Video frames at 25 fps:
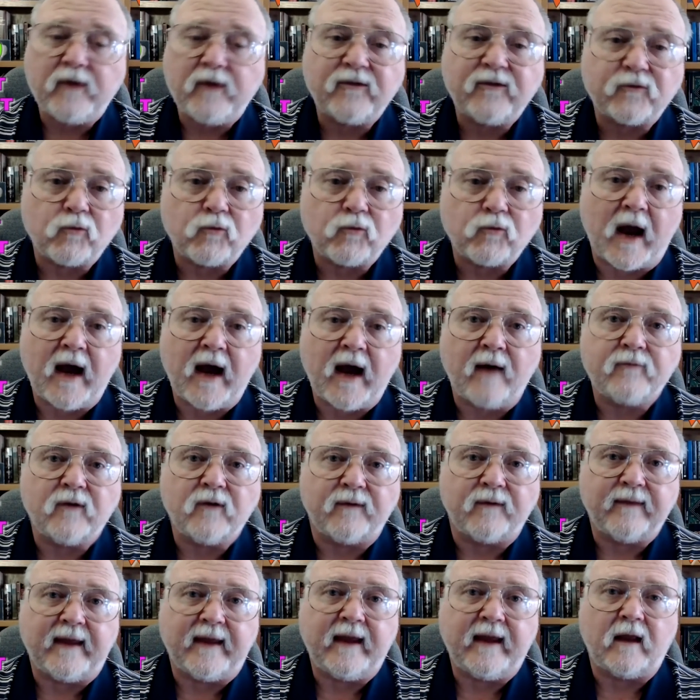strive to
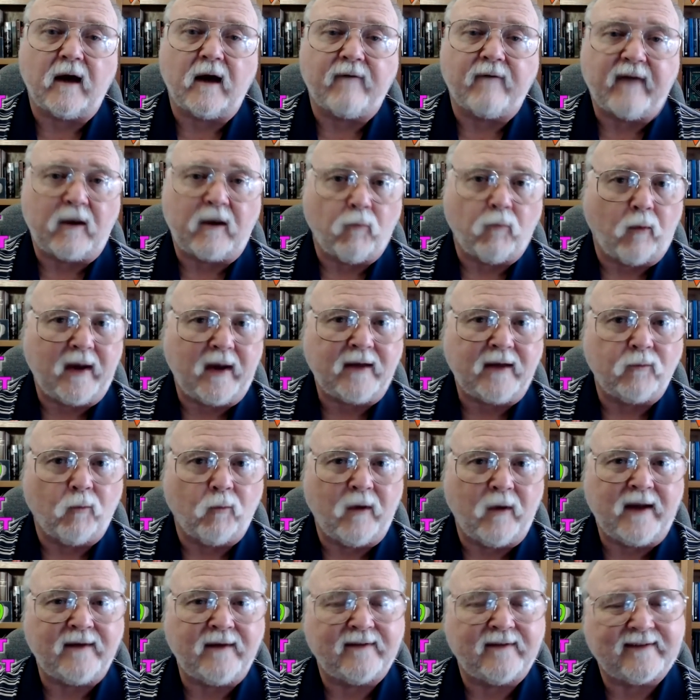think of a
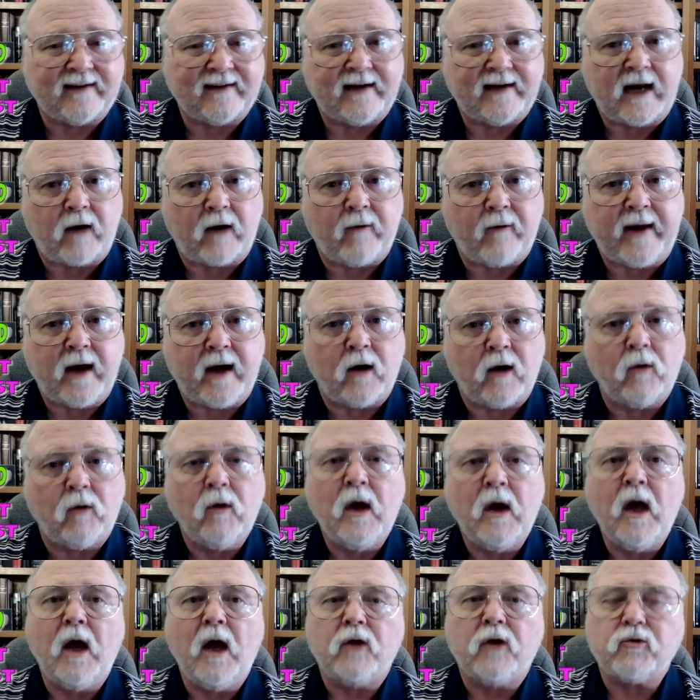win-win scenario.
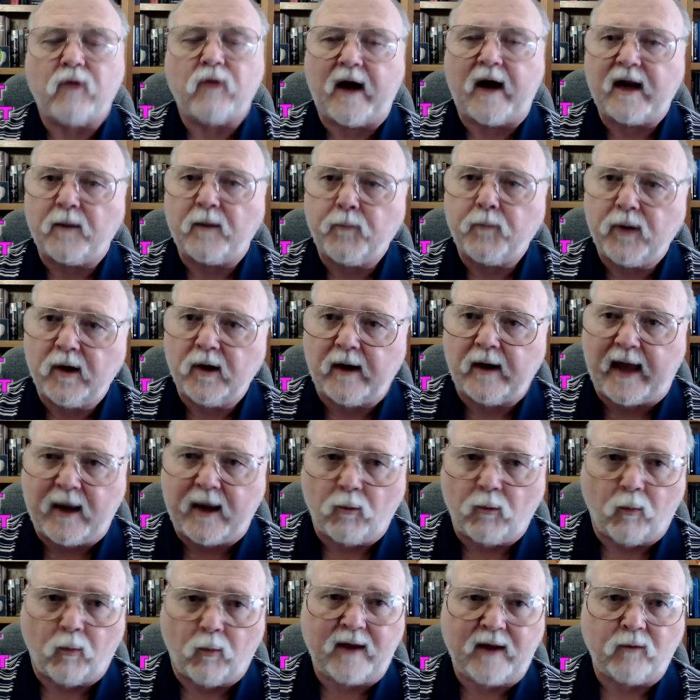Try to put a
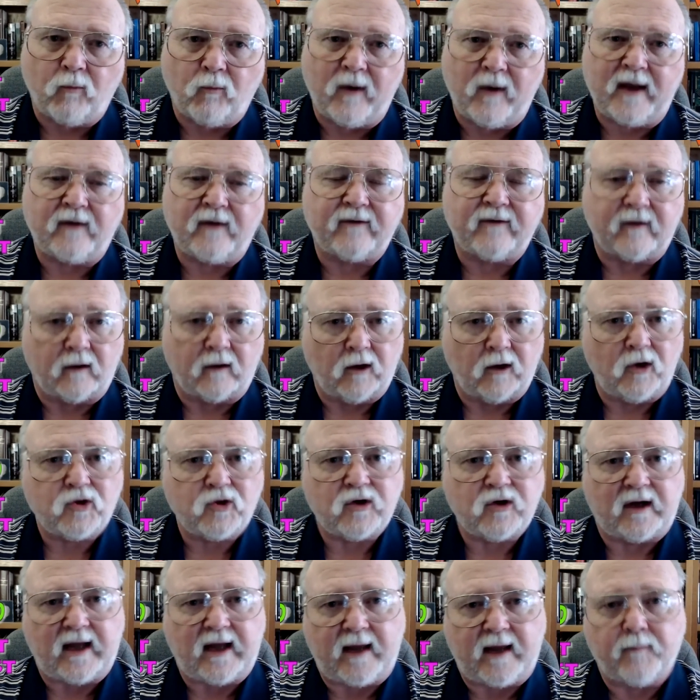win-win
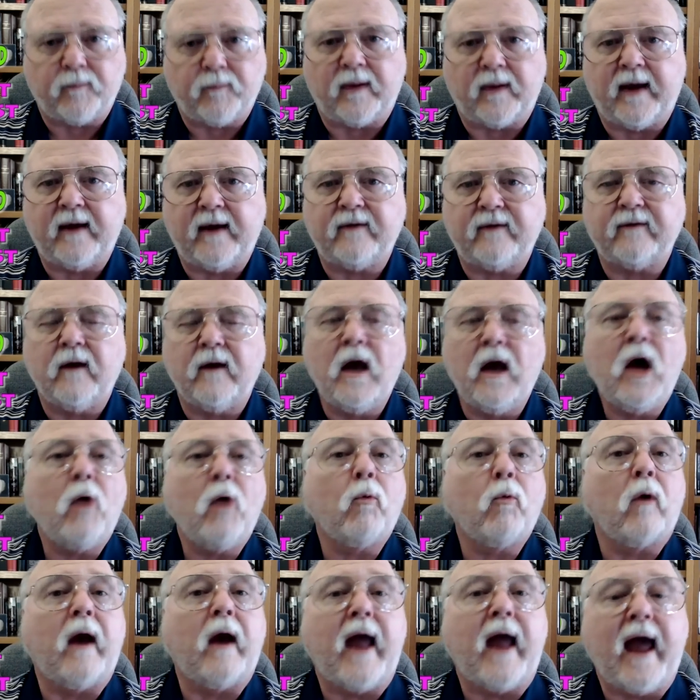solution in place
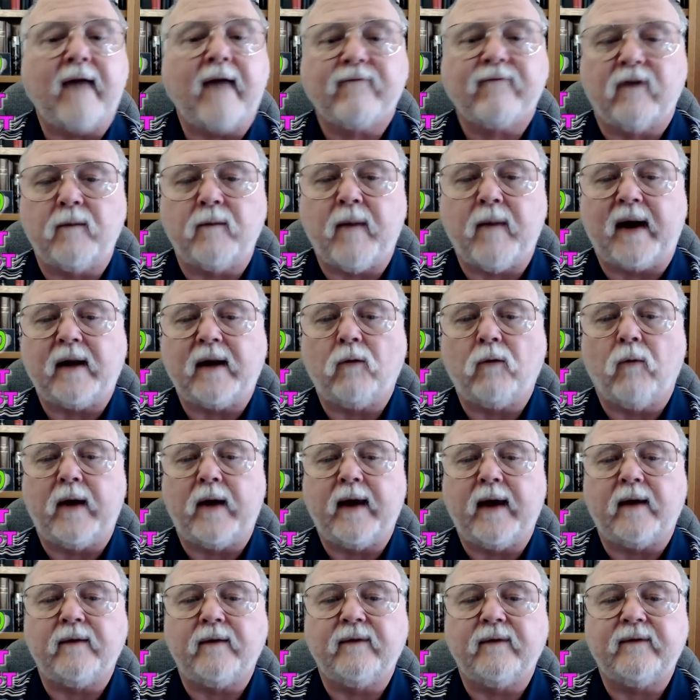where everybody
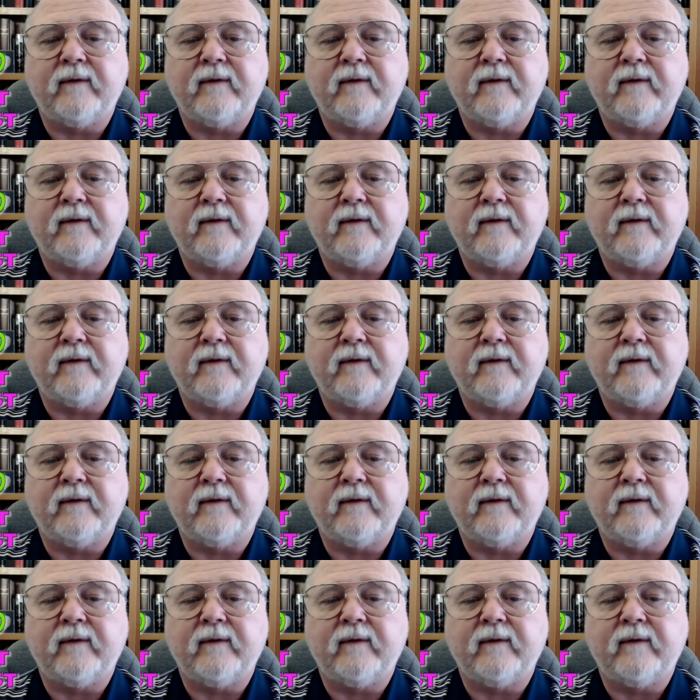wins.